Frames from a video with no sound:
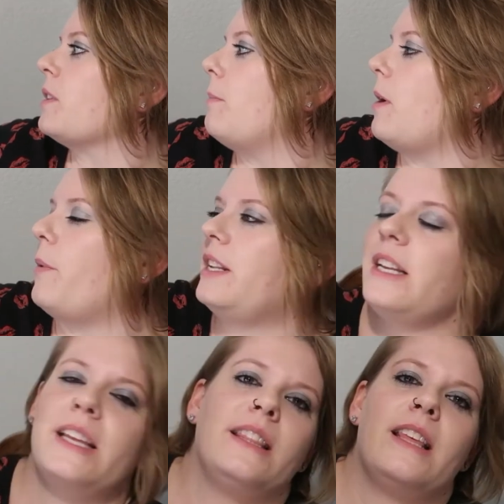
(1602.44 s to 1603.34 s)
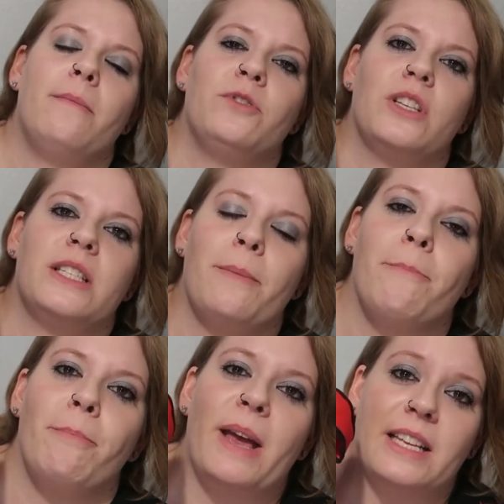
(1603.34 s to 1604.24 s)
But we did get them just
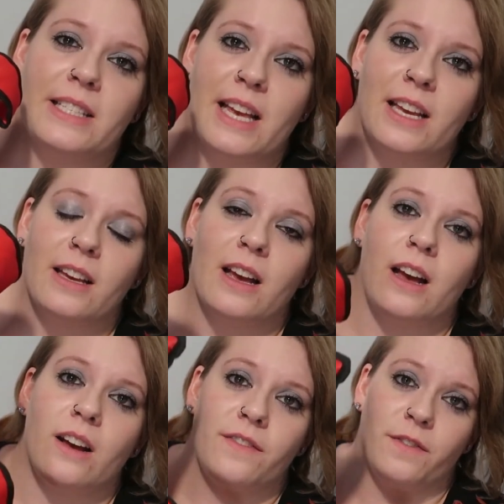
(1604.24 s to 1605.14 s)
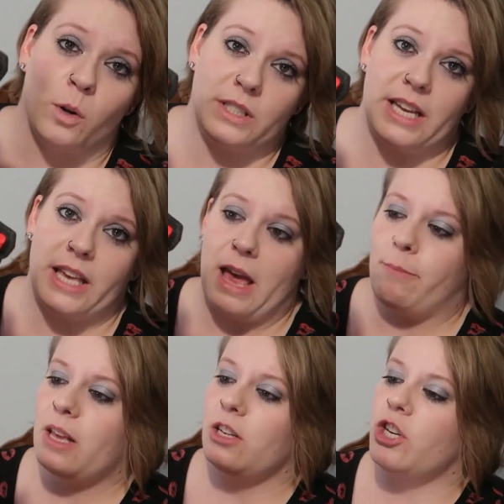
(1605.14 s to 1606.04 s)
some basic folding
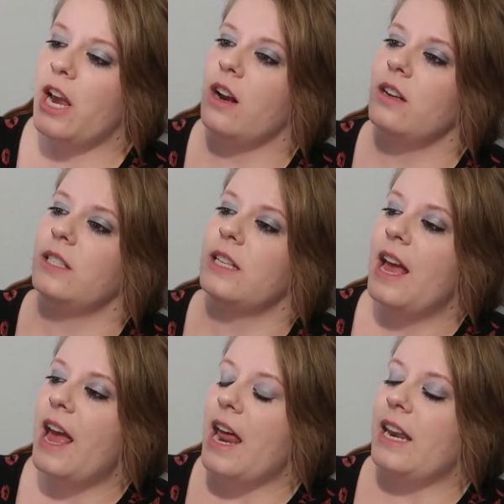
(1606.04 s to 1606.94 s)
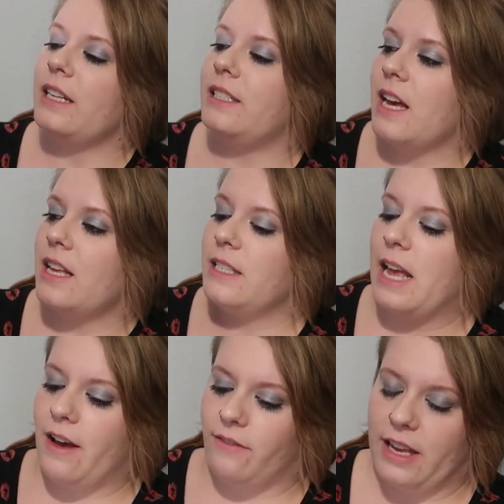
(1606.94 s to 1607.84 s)
camping chairs, and it does
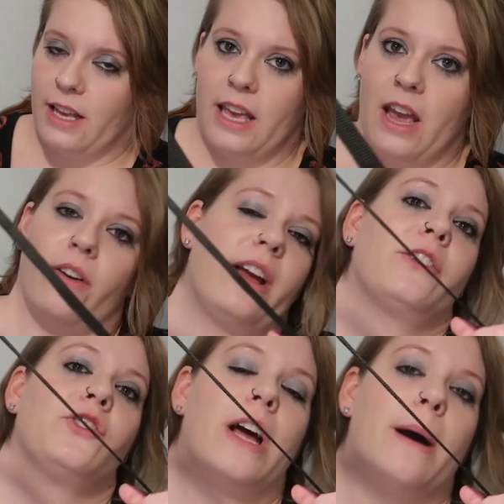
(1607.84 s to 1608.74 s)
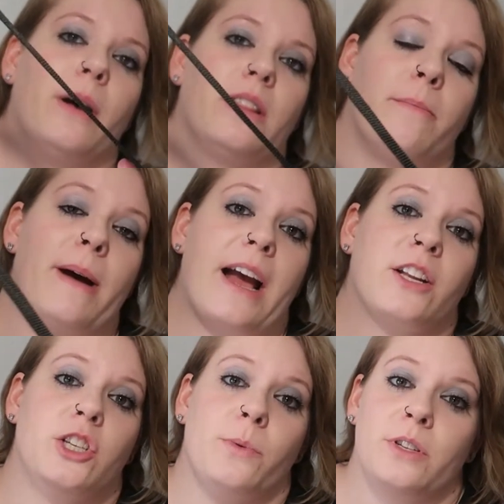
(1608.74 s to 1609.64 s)
have like a carrying strap on the
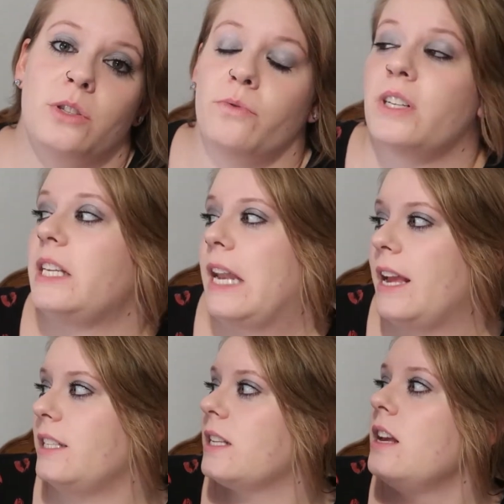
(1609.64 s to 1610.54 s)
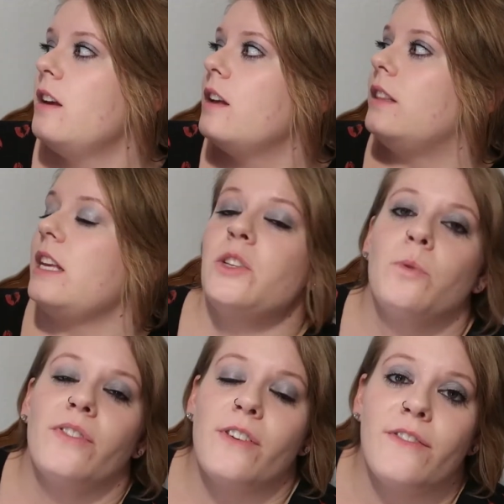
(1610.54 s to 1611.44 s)
back too, which is really nice. These
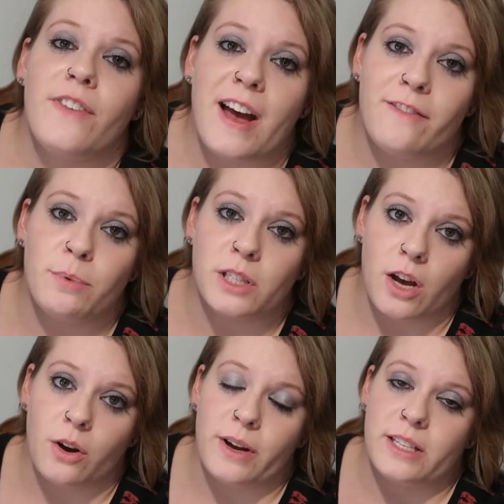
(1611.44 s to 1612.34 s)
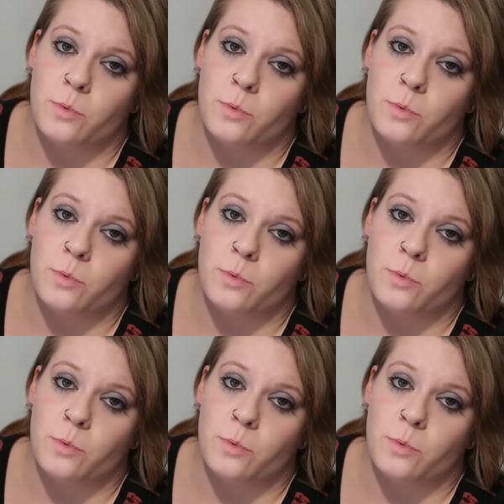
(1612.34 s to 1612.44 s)
were from Five Below as